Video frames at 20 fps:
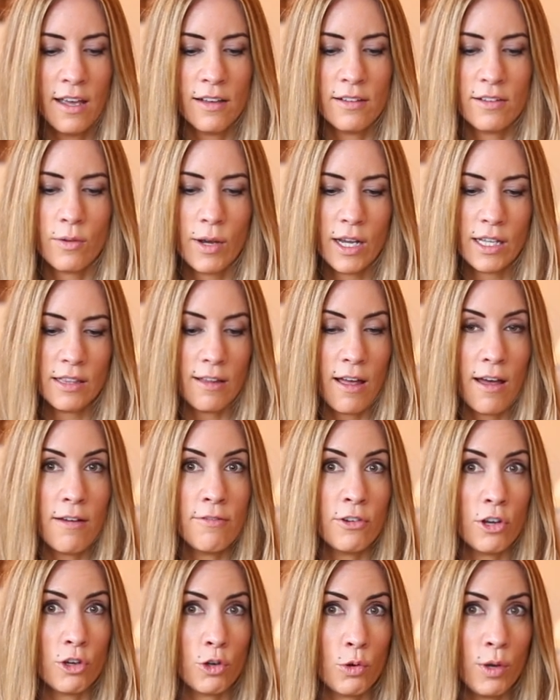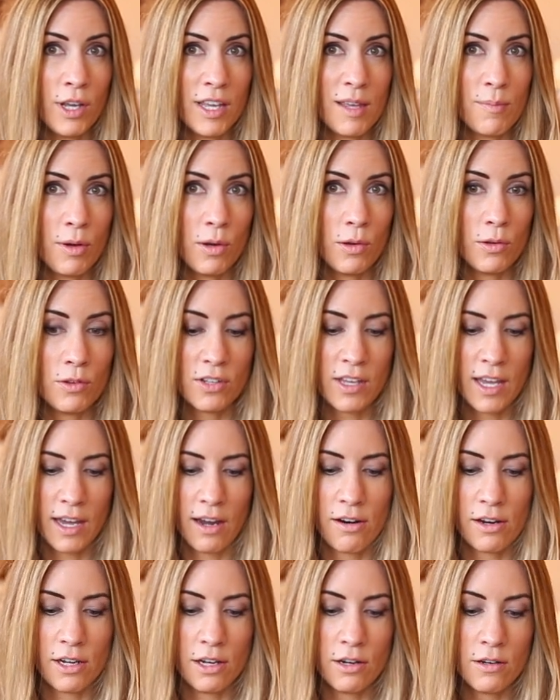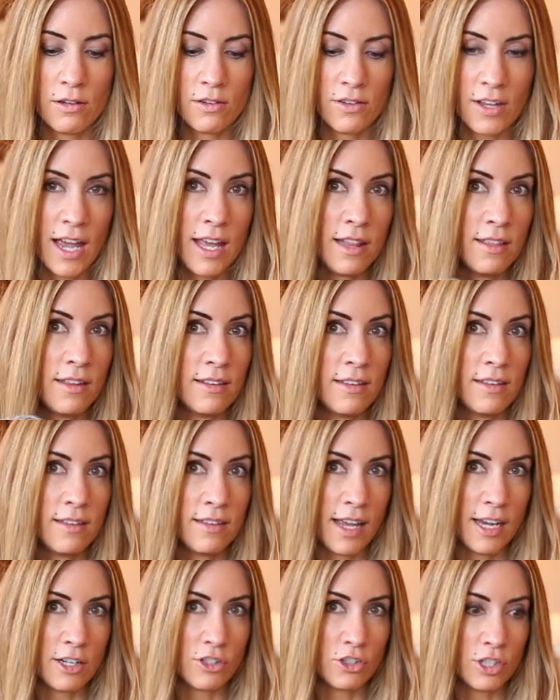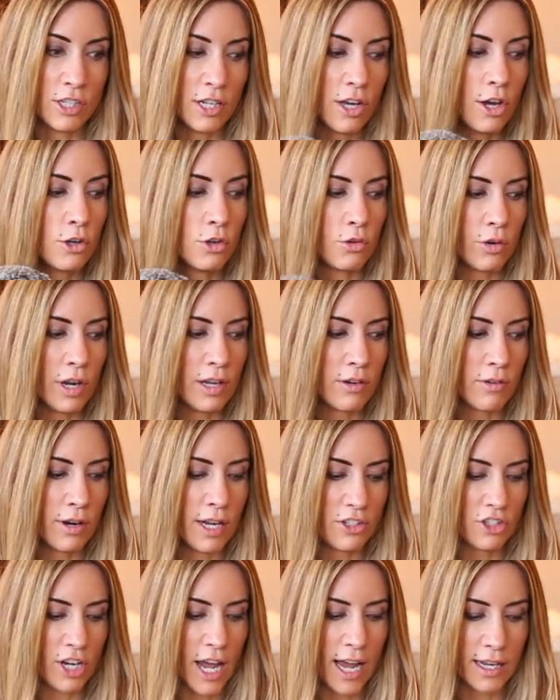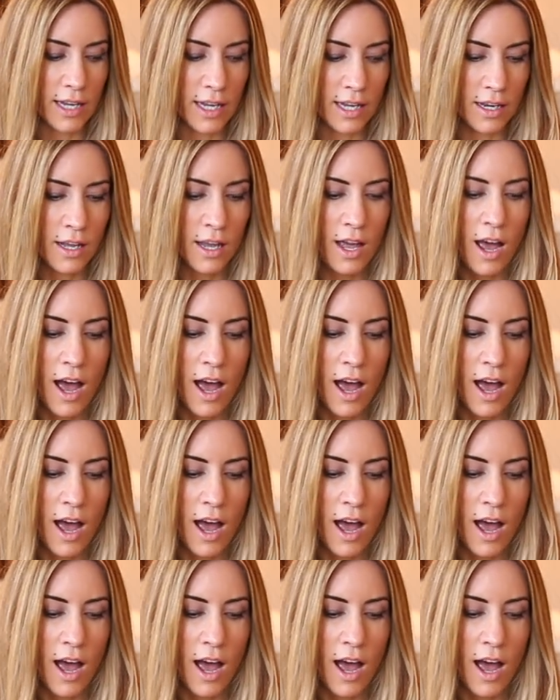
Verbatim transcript: So I love Quiggy Bow's carriers, and this is actually a great, great jacket.